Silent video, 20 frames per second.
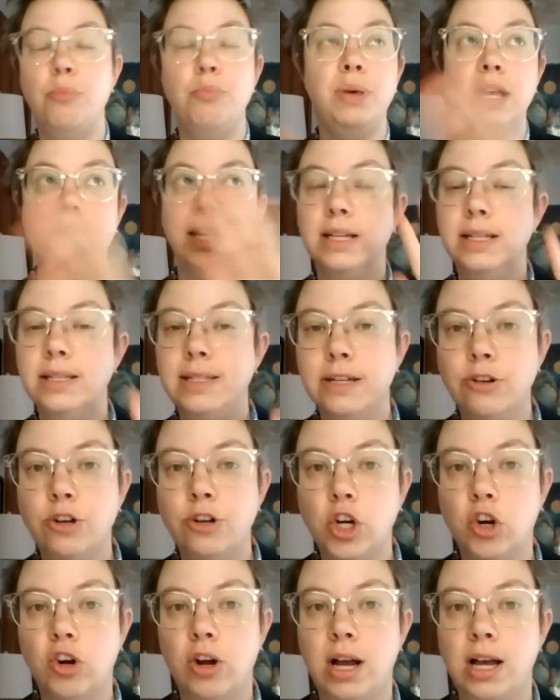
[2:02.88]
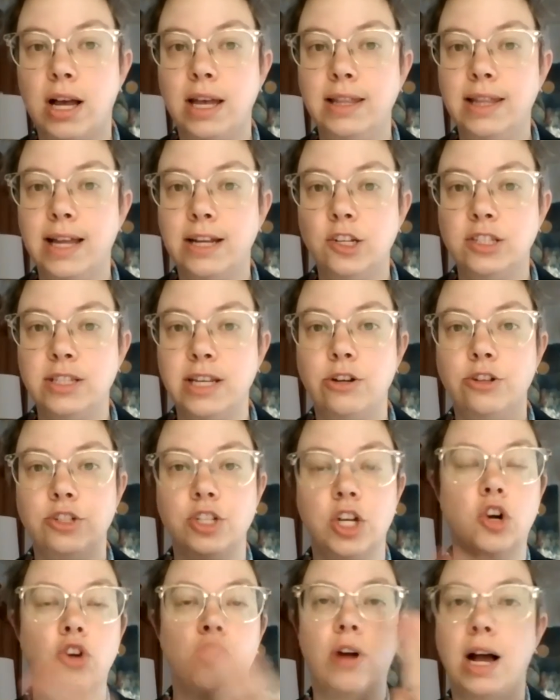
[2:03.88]
being considered in legislators
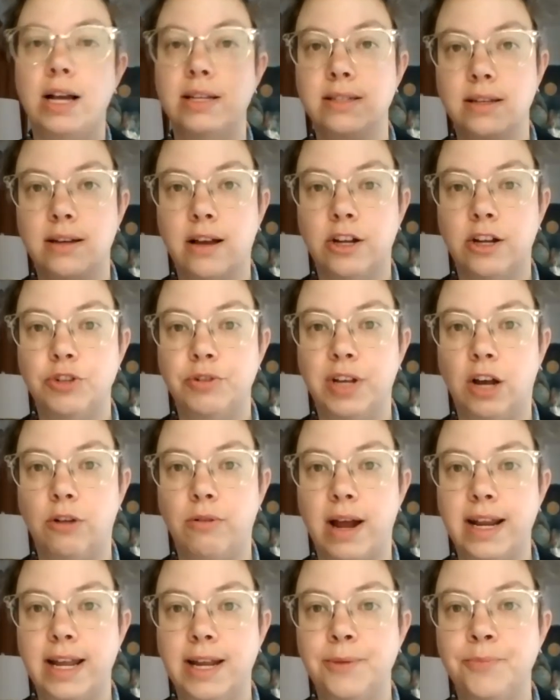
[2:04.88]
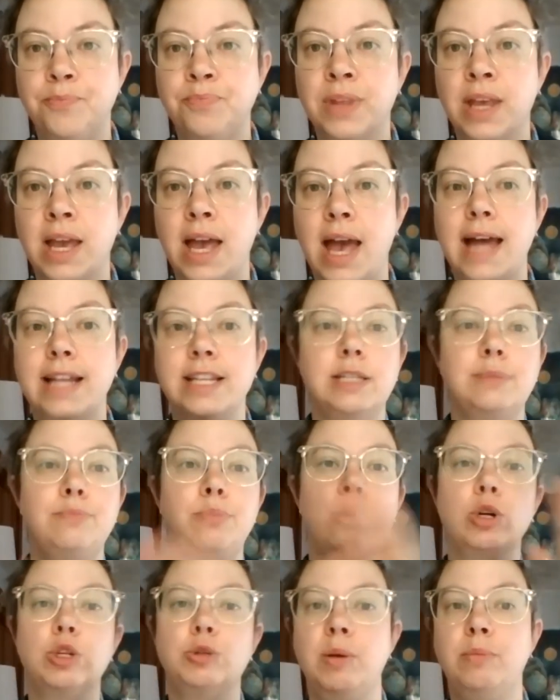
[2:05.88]
across the country already, and
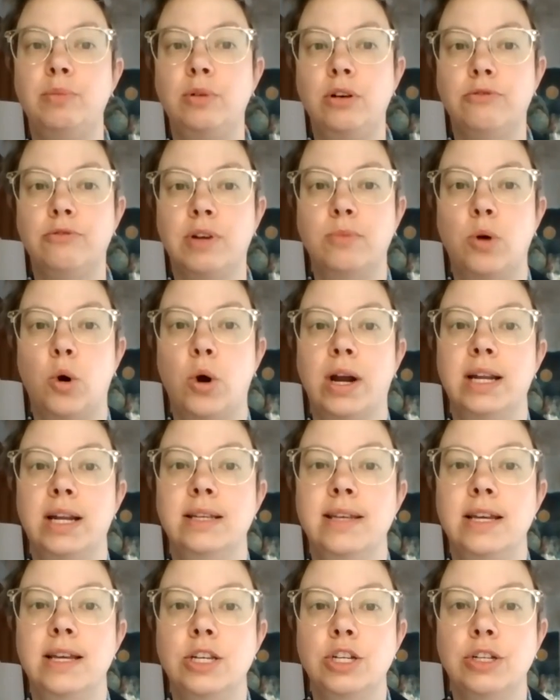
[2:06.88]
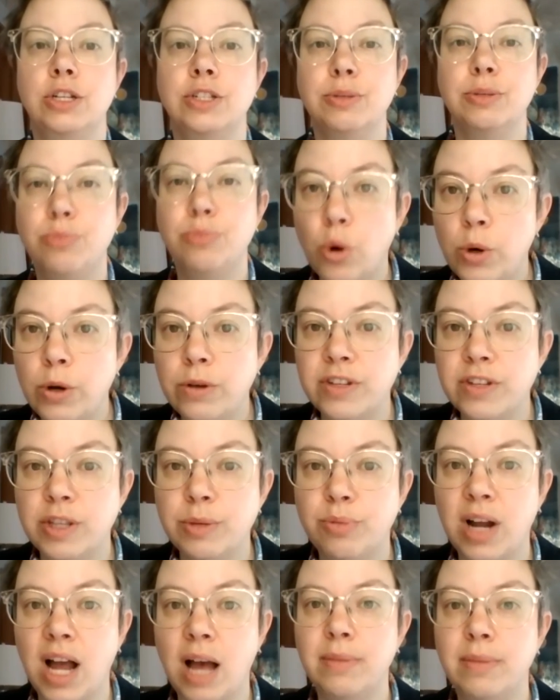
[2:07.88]
spokespeople from organizational supporters of the
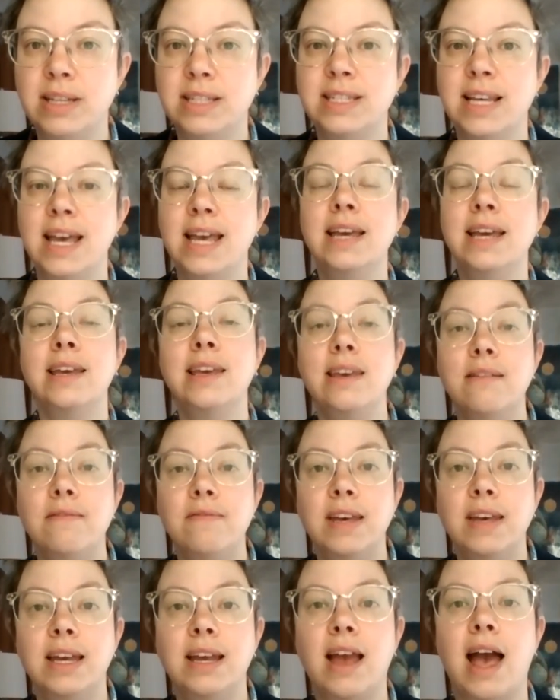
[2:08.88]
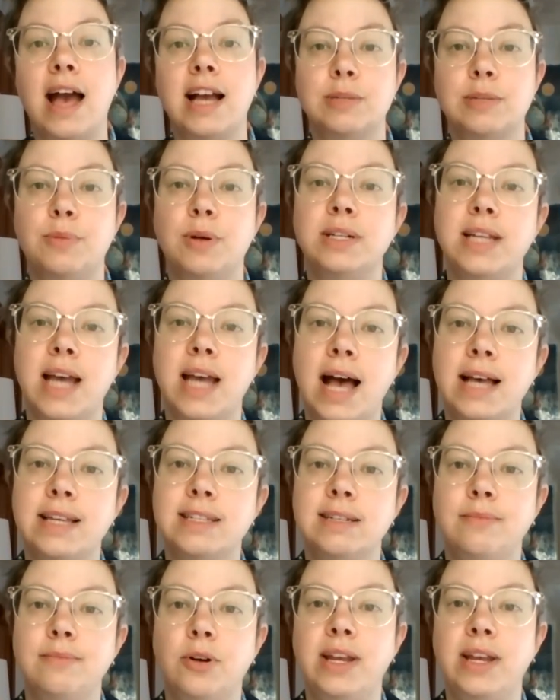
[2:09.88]
promise giving expert
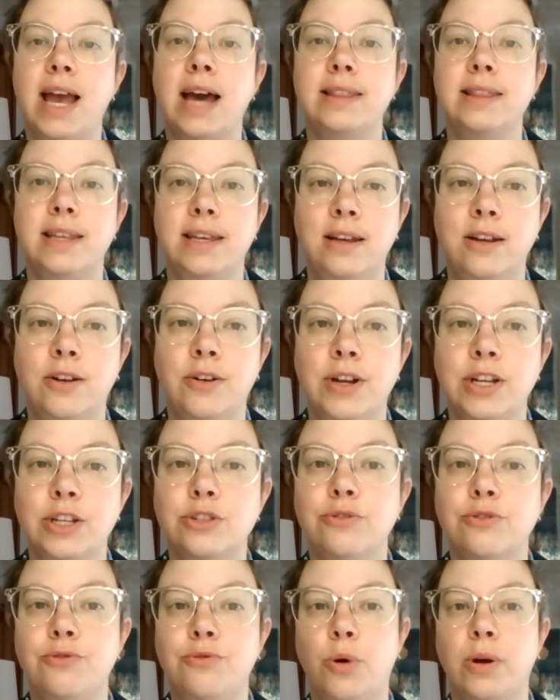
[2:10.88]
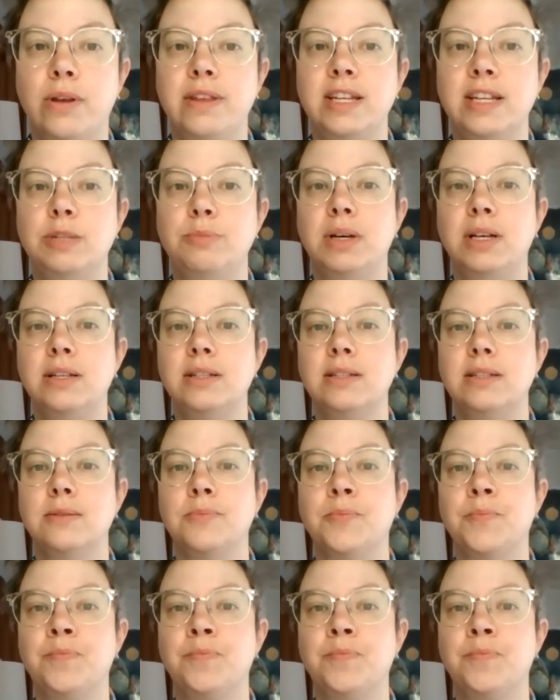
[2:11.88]
testimony at the hearings for these bills.